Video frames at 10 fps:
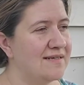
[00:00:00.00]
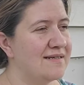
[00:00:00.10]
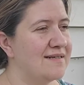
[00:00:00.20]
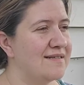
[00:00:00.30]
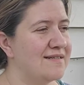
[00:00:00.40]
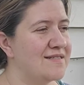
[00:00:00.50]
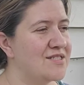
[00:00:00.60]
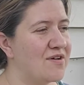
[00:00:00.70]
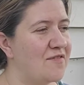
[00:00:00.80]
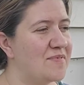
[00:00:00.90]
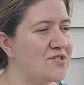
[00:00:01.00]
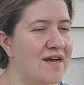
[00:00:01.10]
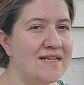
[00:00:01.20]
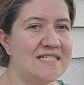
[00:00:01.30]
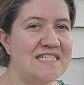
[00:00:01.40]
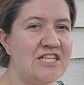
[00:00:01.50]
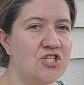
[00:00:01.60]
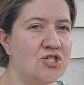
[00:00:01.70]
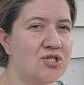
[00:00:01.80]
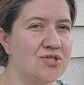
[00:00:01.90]
Uh, so I've been trying to
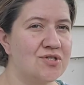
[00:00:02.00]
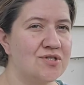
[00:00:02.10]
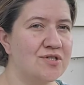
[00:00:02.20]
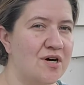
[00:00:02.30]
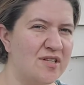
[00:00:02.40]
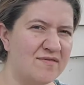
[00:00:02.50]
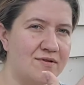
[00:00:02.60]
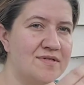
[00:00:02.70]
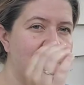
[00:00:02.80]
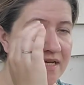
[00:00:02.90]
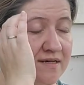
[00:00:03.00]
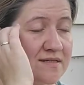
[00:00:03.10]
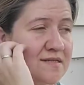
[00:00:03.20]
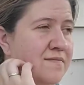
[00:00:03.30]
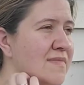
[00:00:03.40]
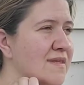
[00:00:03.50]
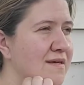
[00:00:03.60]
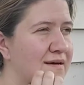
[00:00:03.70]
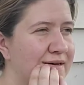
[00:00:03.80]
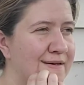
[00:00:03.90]
teach her all of those things.
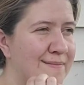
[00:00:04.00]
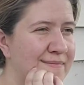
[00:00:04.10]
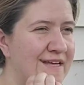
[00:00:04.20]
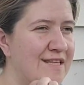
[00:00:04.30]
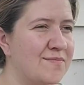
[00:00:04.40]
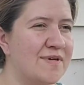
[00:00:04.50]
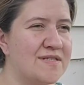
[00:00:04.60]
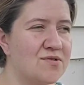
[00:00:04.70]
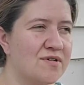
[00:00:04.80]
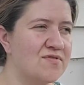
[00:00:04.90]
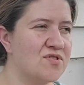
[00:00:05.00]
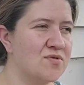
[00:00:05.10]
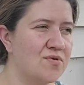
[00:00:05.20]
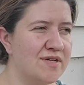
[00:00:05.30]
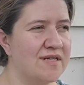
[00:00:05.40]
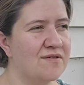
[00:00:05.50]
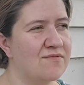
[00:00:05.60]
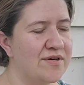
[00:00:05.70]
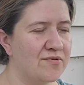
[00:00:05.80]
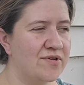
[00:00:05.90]
Um, and then we sort of sorted and
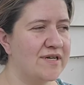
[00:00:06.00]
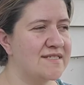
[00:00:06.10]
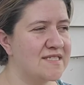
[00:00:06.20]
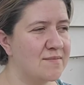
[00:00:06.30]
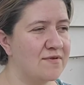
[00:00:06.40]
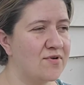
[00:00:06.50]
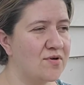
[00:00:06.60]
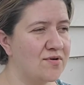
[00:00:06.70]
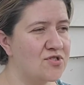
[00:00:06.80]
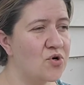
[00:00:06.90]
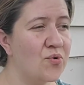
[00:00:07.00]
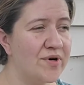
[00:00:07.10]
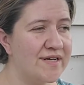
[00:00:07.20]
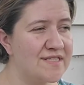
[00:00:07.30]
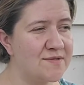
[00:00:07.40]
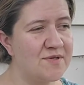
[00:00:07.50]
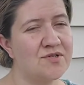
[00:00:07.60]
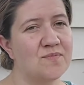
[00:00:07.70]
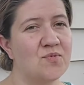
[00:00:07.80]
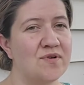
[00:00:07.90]
reorganized some of her toys and we
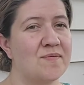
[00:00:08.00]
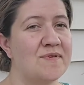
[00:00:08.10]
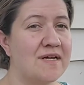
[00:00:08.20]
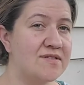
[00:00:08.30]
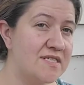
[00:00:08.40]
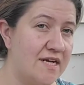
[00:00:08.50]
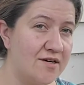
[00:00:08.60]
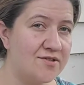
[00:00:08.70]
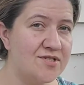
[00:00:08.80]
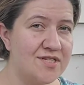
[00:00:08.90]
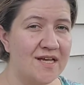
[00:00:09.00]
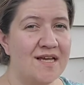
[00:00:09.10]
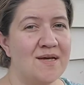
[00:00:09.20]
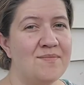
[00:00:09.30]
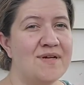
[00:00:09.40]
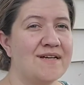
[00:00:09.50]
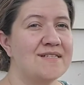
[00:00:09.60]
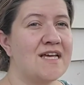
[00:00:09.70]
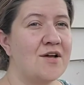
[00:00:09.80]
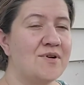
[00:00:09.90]
took more of them downstairs
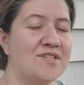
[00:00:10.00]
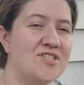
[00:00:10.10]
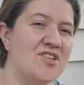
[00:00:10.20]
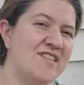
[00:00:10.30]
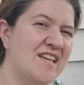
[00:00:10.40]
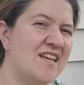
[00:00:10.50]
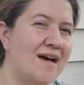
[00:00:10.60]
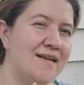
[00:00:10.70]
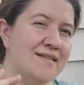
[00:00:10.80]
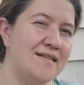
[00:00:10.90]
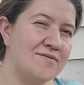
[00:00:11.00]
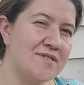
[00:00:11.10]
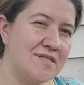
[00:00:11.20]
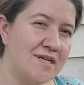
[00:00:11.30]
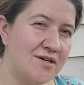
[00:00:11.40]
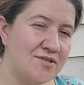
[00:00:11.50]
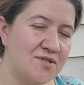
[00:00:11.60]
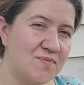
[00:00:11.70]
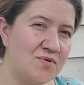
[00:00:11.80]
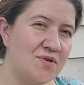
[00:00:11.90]
because I want to start taking Ina
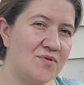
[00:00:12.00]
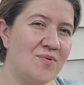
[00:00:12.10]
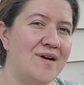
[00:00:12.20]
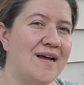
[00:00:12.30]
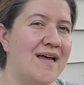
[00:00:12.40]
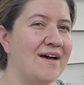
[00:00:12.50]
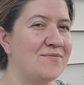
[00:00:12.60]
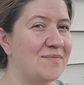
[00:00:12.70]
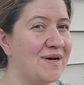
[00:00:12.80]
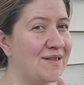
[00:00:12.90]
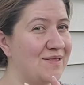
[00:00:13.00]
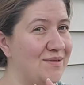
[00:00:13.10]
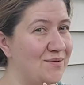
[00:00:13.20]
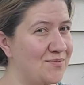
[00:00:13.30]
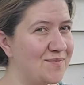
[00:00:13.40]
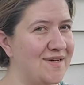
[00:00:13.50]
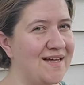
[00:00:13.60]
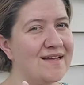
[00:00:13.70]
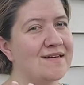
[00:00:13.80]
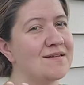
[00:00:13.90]
downstairs more where I have my loom
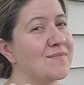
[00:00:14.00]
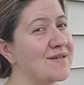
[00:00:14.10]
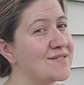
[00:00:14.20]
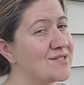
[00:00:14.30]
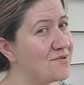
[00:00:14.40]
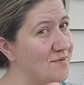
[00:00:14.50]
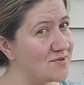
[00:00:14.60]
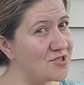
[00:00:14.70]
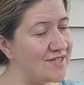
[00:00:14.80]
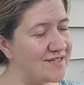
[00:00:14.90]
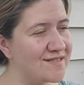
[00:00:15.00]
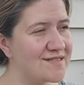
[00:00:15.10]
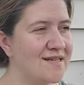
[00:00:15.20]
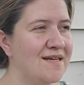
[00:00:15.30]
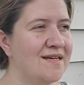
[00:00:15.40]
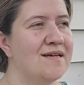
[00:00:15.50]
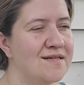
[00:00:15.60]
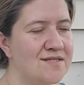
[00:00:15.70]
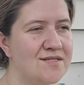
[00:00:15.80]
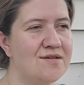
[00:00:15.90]
and my sewing machines
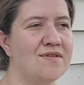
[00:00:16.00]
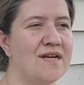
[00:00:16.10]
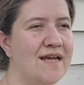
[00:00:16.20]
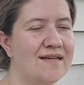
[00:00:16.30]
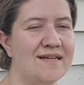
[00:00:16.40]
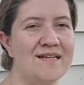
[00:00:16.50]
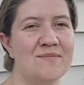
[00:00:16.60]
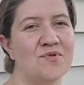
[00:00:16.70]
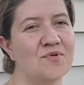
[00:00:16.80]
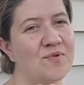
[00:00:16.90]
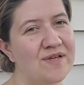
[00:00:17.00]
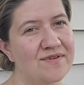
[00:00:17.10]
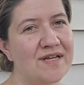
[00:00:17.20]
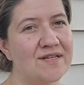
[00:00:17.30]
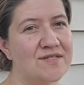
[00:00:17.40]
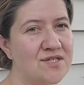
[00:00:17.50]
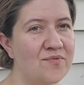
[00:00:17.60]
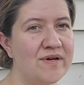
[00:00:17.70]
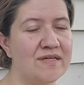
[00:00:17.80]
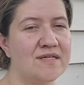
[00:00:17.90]
so that I can get more weaving and
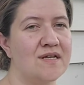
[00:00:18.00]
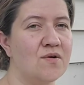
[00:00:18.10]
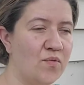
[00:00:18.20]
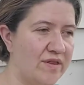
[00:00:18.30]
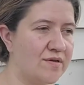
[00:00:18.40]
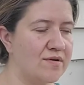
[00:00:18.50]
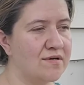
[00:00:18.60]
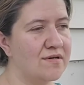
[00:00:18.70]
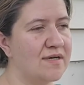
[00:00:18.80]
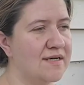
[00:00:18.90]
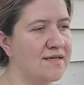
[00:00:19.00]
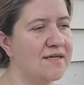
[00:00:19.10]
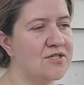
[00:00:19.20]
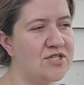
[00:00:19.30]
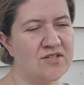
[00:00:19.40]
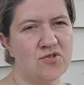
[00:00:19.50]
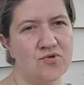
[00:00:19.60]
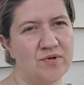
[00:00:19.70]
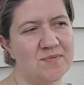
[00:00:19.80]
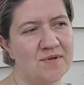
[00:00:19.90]
sewing done with her uh, and she has her
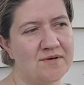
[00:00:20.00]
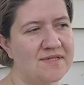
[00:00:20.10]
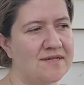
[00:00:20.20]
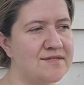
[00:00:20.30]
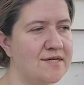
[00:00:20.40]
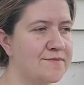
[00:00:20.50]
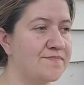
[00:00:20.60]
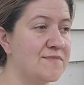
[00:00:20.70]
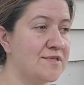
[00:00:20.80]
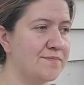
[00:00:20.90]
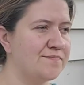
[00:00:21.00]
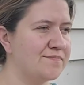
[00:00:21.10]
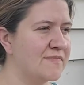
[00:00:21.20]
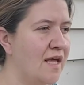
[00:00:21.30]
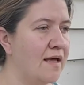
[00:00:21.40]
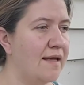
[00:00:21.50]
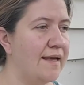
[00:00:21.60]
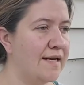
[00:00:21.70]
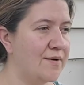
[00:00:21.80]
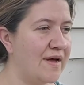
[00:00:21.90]
toys to play with downstairs. So
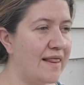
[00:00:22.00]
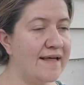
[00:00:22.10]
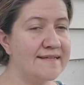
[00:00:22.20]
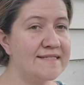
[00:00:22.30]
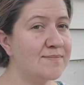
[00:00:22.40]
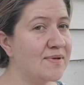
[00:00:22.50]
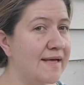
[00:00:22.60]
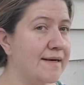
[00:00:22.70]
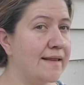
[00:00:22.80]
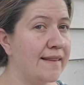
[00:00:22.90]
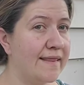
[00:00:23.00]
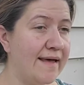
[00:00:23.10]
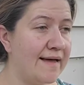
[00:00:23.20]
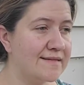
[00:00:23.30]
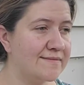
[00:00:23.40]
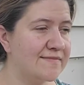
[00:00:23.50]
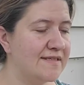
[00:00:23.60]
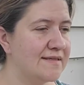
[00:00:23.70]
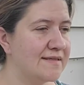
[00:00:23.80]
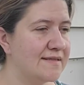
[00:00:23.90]
anyway, that's the plan on that.
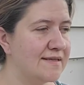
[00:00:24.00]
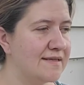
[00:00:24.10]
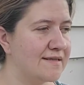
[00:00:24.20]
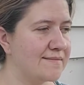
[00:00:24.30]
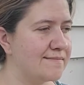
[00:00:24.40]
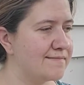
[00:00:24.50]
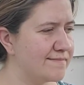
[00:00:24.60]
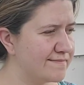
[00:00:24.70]
Um,